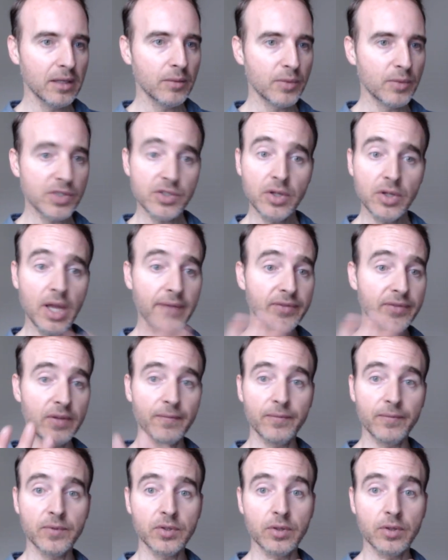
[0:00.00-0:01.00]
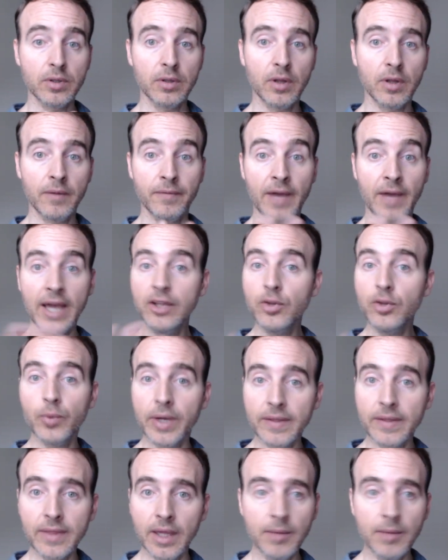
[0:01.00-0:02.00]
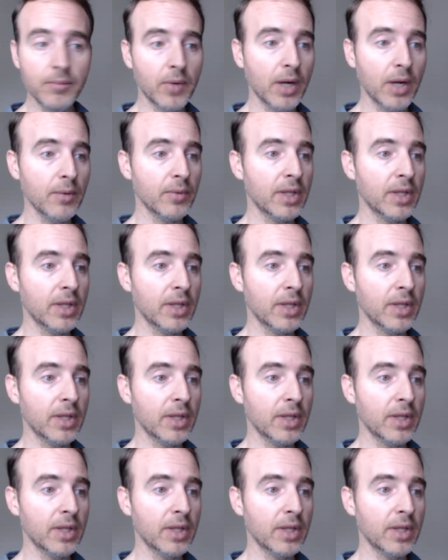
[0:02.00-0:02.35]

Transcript: we still have to evaluate them, right?